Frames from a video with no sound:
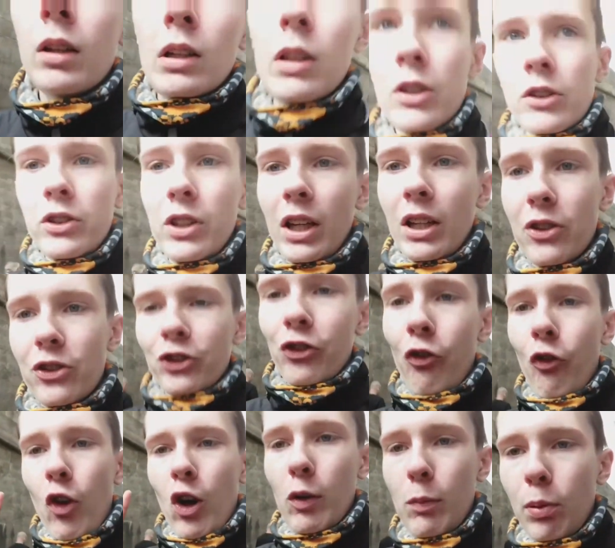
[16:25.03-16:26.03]
So yes,
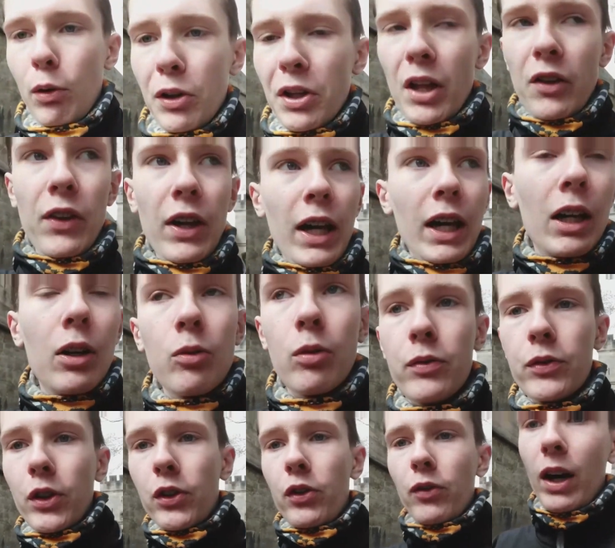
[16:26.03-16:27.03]
I've put that there,
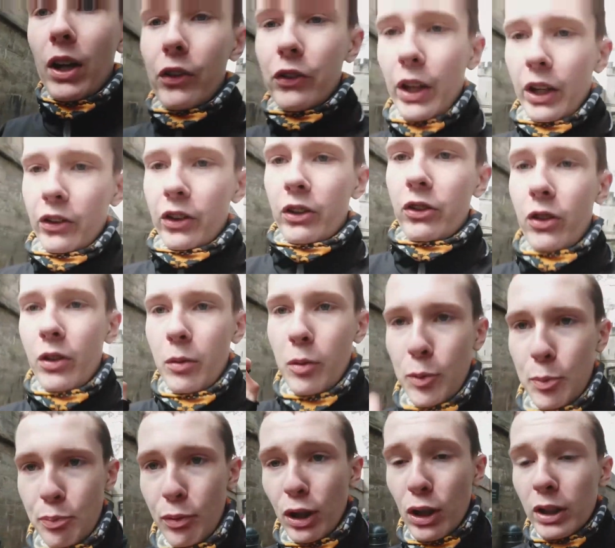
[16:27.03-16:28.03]
we've done the ride in X Sector, it
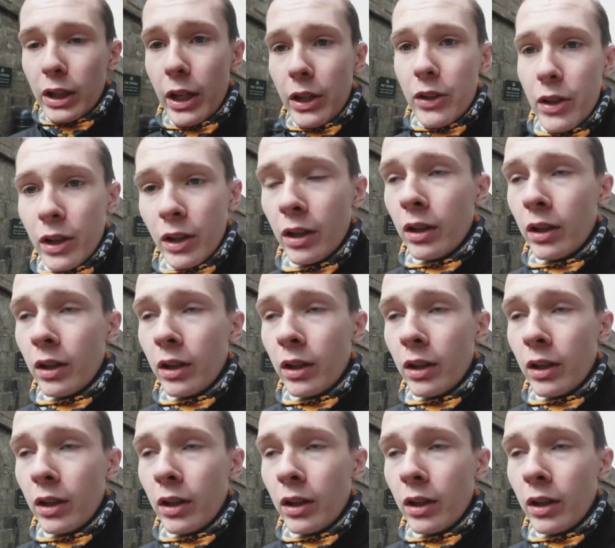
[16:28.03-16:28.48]
was brilliant.